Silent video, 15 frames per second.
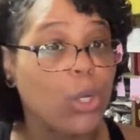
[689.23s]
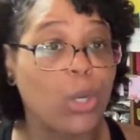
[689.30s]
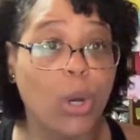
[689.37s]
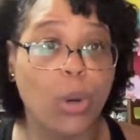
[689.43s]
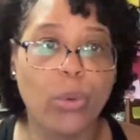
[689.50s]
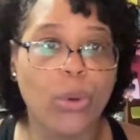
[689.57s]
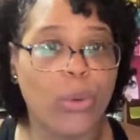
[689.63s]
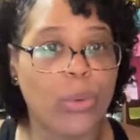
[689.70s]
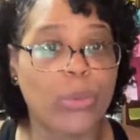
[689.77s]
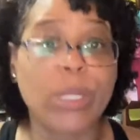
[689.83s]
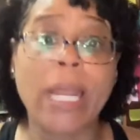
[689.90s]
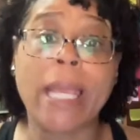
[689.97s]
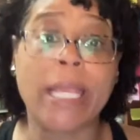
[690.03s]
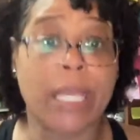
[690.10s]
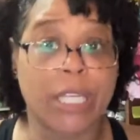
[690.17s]
go on
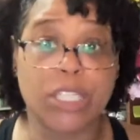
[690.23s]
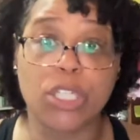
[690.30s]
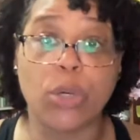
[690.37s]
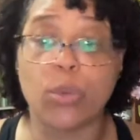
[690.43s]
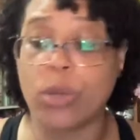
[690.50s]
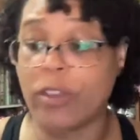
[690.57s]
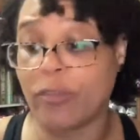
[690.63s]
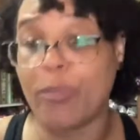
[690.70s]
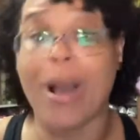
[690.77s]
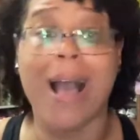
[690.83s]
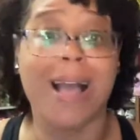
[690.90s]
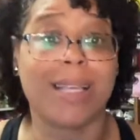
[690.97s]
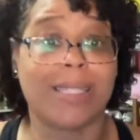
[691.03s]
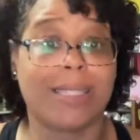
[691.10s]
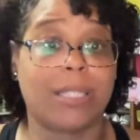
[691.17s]
and get your whiff
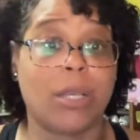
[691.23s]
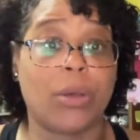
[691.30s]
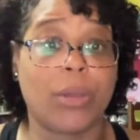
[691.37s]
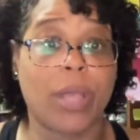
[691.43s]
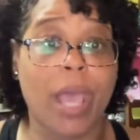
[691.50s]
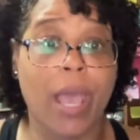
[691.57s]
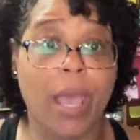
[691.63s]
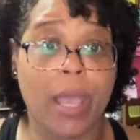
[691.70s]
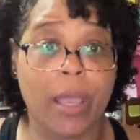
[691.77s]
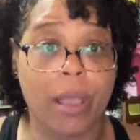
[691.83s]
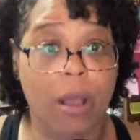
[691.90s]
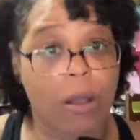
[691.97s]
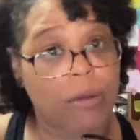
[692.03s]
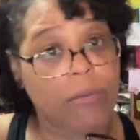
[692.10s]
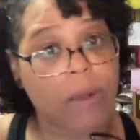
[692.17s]
box. Okay.
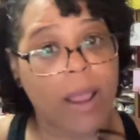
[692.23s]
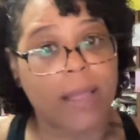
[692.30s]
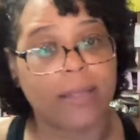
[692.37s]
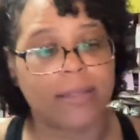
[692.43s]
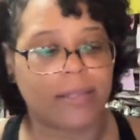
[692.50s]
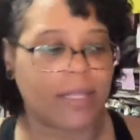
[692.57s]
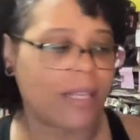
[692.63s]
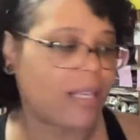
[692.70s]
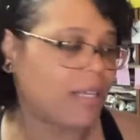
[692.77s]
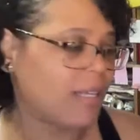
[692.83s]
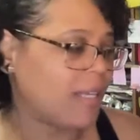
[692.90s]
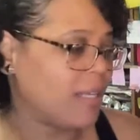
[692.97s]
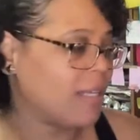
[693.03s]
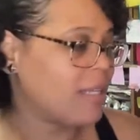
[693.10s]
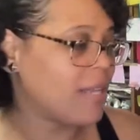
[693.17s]
All right.
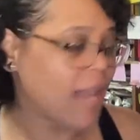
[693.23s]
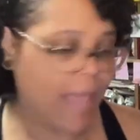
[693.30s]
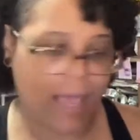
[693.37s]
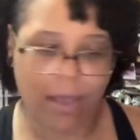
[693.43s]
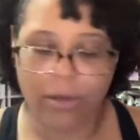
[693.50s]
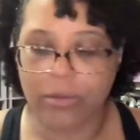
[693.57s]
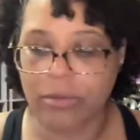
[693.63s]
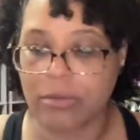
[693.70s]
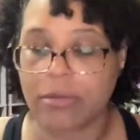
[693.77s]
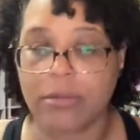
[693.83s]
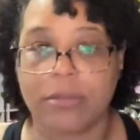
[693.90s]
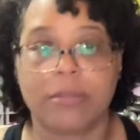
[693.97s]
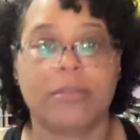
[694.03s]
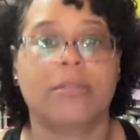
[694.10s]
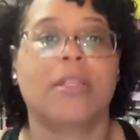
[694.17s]
Now,
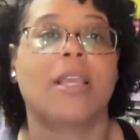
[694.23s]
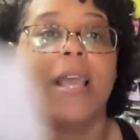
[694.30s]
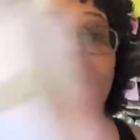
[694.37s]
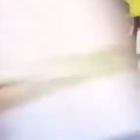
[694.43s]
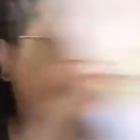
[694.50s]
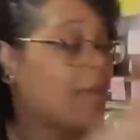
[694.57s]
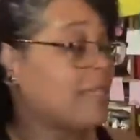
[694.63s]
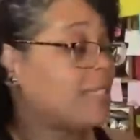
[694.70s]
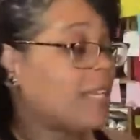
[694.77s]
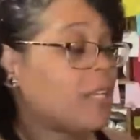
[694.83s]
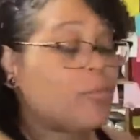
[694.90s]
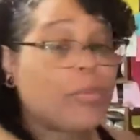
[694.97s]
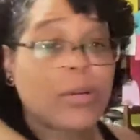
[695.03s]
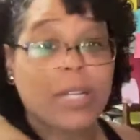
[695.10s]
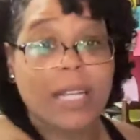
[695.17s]
I
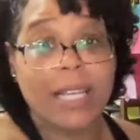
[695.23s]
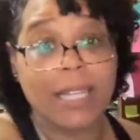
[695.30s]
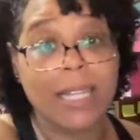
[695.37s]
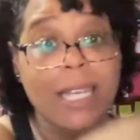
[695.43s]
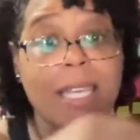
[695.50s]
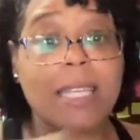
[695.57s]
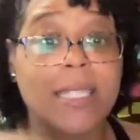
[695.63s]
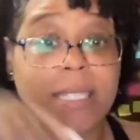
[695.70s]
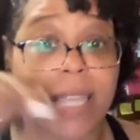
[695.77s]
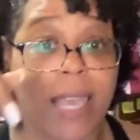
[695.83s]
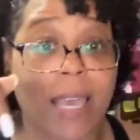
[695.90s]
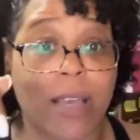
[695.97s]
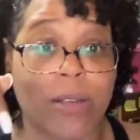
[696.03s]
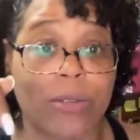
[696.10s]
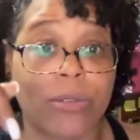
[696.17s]
did put a link
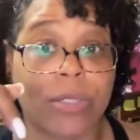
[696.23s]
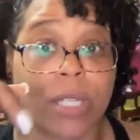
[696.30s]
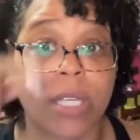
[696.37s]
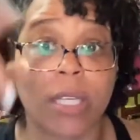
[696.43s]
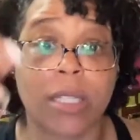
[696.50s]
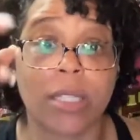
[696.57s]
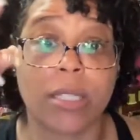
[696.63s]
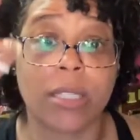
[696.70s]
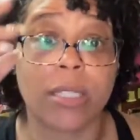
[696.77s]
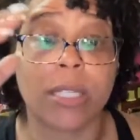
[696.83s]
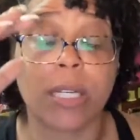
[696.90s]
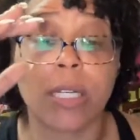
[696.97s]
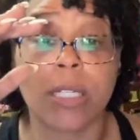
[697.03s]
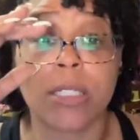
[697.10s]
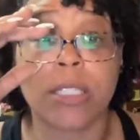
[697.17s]
down in
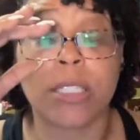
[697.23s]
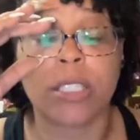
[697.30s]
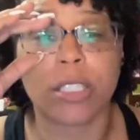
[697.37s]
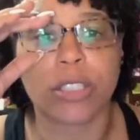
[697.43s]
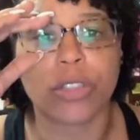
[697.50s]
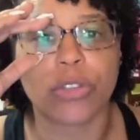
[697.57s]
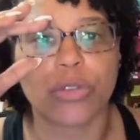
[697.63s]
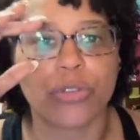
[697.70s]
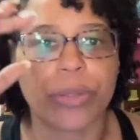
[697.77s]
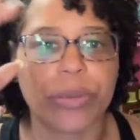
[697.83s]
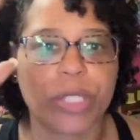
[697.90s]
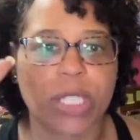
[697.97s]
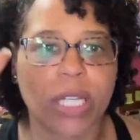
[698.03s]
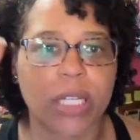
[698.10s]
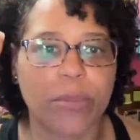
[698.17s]
the
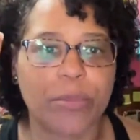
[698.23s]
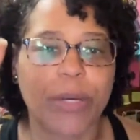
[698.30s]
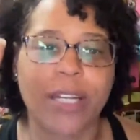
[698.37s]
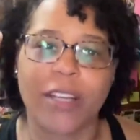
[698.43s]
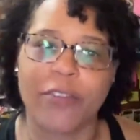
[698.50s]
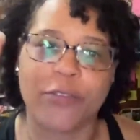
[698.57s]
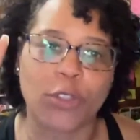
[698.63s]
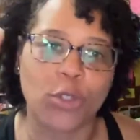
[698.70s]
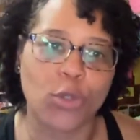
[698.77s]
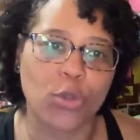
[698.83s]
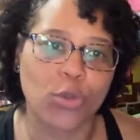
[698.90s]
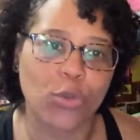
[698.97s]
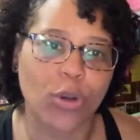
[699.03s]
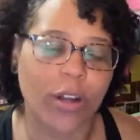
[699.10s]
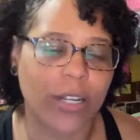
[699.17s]
description, but if
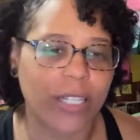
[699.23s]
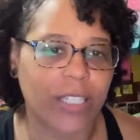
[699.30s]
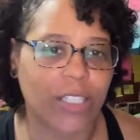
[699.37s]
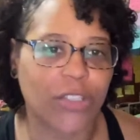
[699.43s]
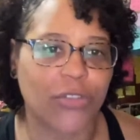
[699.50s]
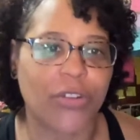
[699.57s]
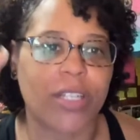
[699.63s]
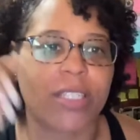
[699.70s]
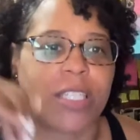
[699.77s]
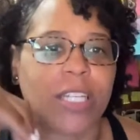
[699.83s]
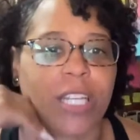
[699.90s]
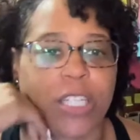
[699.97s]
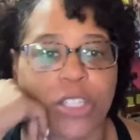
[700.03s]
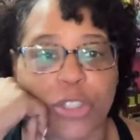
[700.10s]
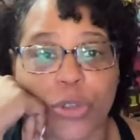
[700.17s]
you are
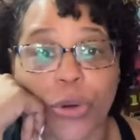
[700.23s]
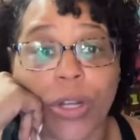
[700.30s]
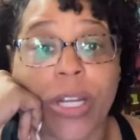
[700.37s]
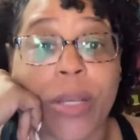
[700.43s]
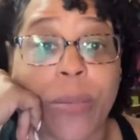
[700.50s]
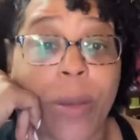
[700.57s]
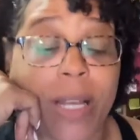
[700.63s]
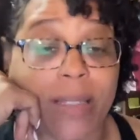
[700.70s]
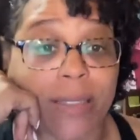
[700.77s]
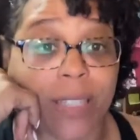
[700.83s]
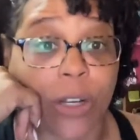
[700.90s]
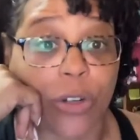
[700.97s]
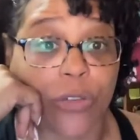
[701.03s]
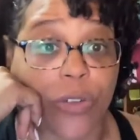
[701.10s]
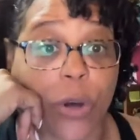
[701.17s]
interested in joining my
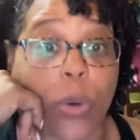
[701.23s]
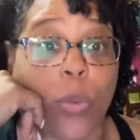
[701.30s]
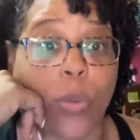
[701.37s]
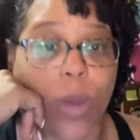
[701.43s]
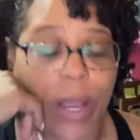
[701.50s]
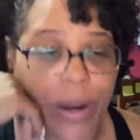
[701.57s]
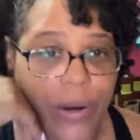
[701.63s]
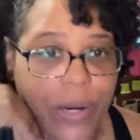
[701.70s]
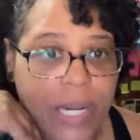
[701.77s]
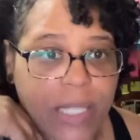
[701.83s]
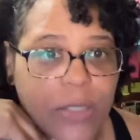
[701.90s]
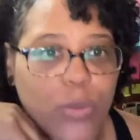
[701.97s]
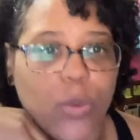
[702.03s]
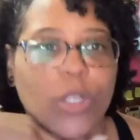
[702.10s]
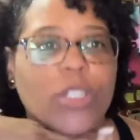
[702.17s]
self
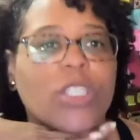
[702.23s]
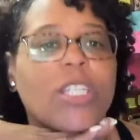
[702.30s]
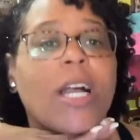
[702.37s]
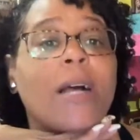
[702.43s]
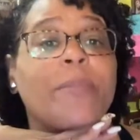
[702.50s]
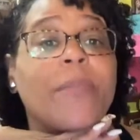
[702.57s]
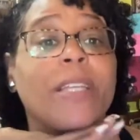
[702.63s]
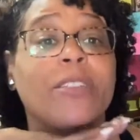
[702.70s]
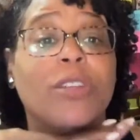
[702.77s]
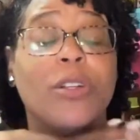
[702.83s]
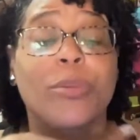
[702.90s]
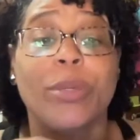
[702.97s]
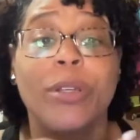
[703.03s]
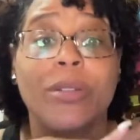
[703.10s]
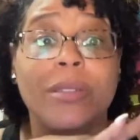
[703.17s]
awareness workshop, that's
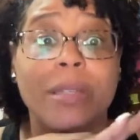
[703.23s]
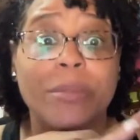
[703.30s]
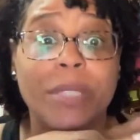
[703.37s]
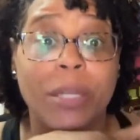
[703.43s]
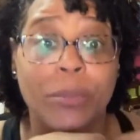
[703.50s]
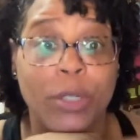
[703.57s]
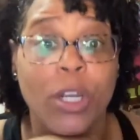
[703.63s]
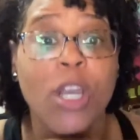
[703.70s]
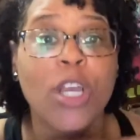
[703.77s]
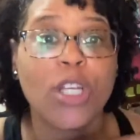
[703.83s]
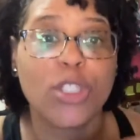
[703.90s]
going to be on September